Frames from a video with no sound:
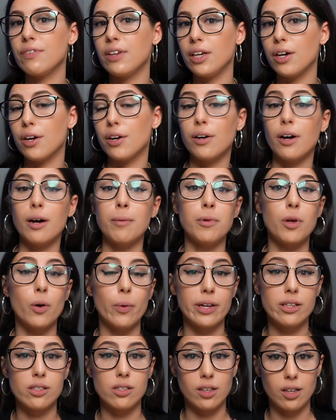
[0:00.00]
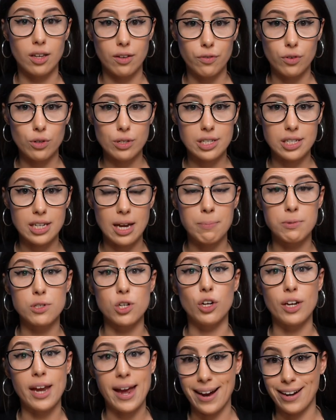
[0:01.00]
video, I'm going to give you steps
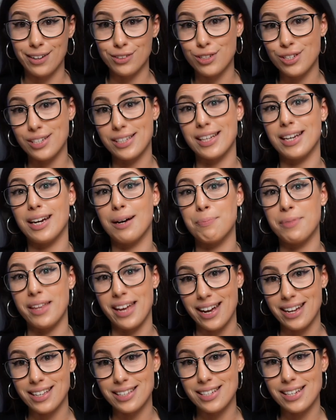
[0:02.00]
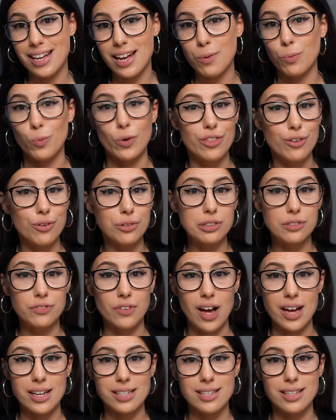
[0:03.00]
on how to set up the headset with your
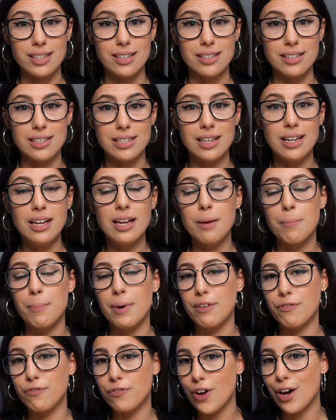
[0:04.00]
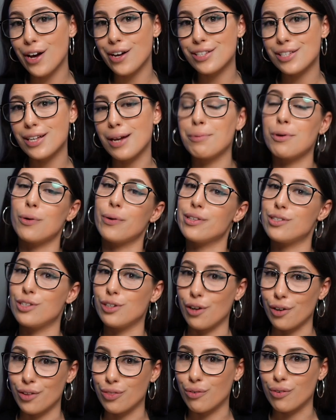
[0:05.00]
devices, but first I'm going to
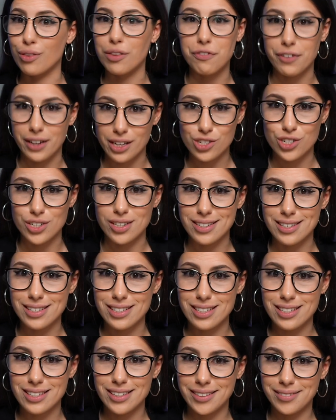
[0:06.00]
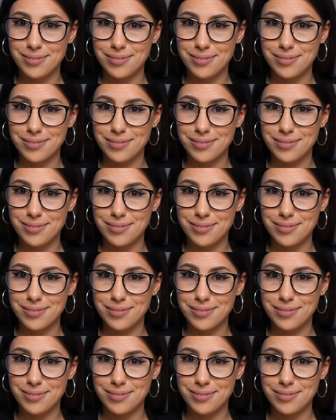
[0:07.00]
go through the features.